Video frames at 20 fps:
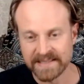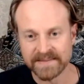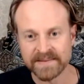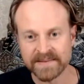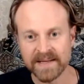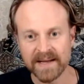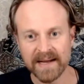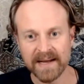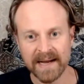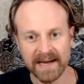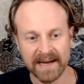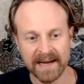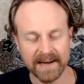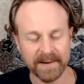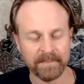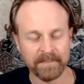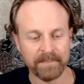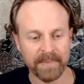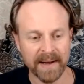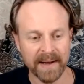
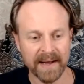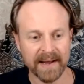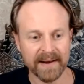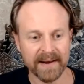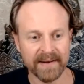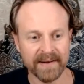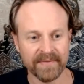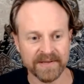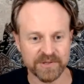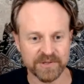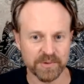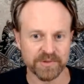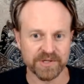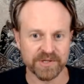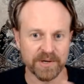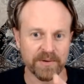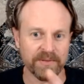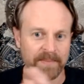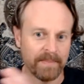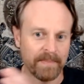but there's
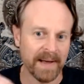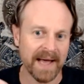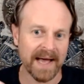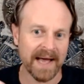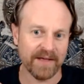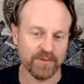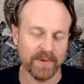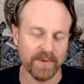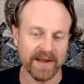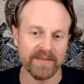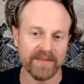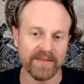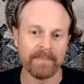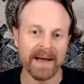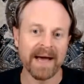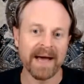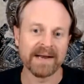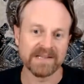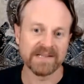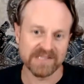also the pathway that
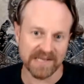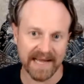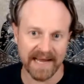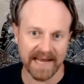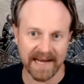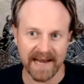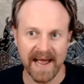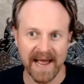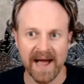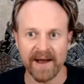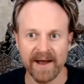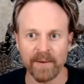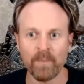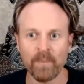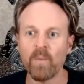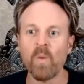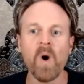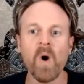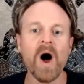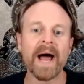Barden's laid out and
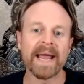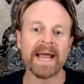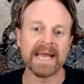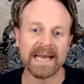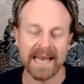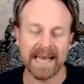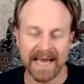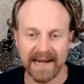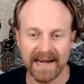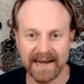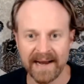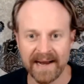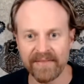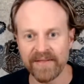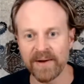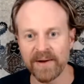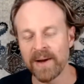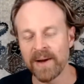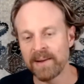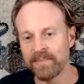why he laid it out
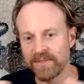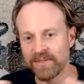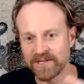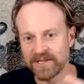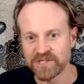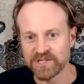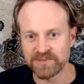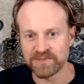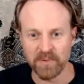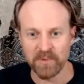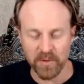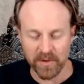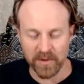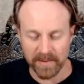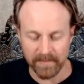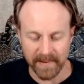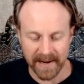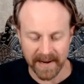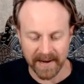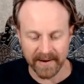that way. But this is more
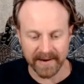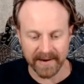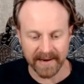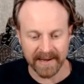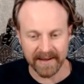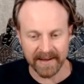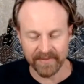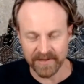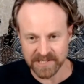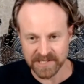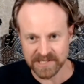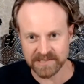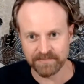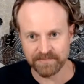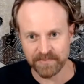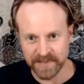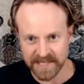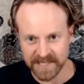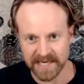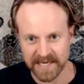about this
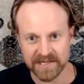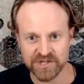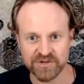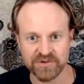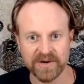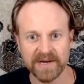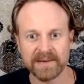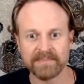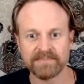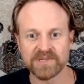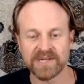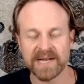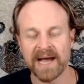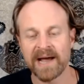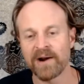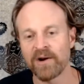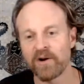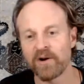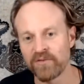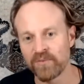particular stream
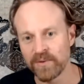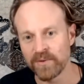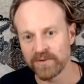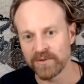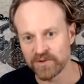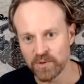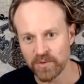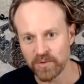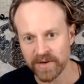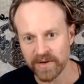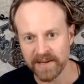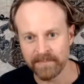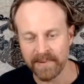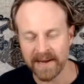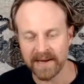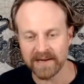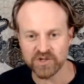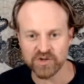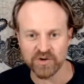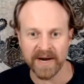started off with talking
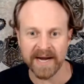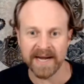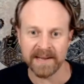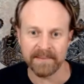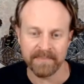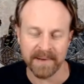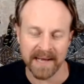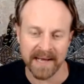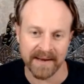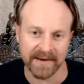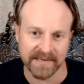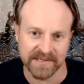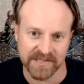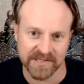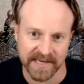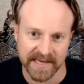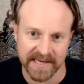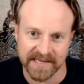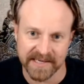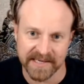about training
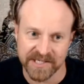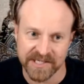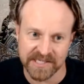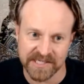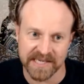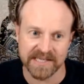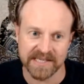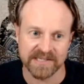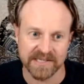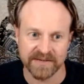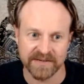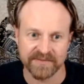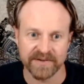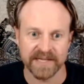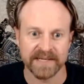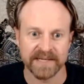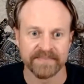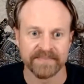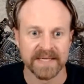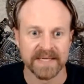partners and energy
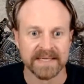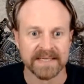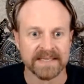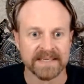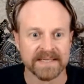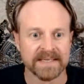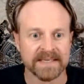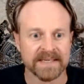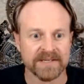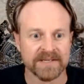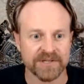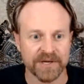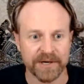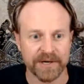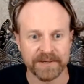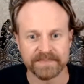sensitivity. So